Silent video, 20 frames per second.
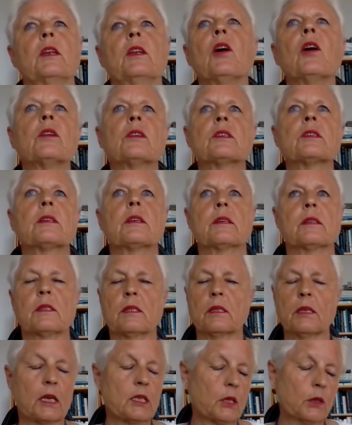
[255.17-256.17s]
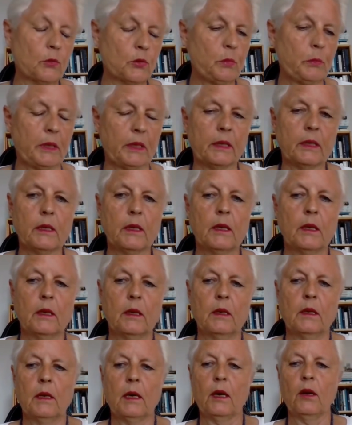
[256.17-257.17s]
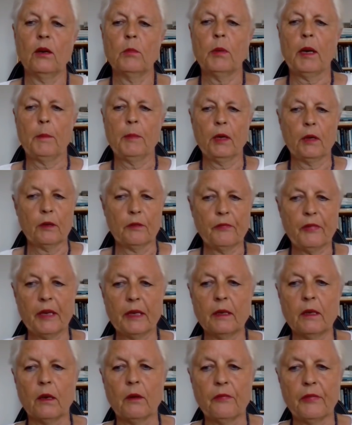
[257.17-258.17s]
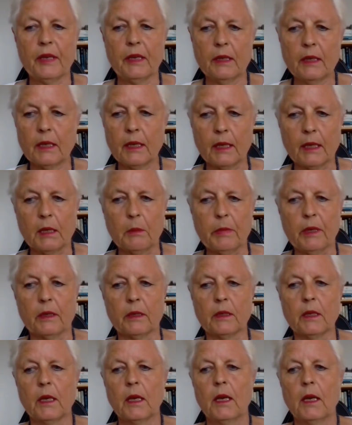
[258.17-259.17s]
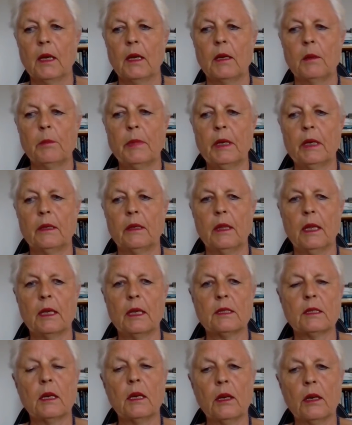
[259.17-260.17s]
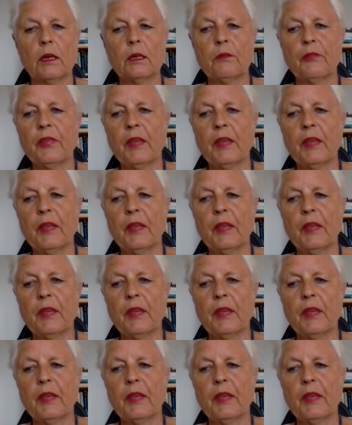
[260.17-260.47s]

nonsense. Excuse me. I hope I'm not offending anybody. But there's a lot.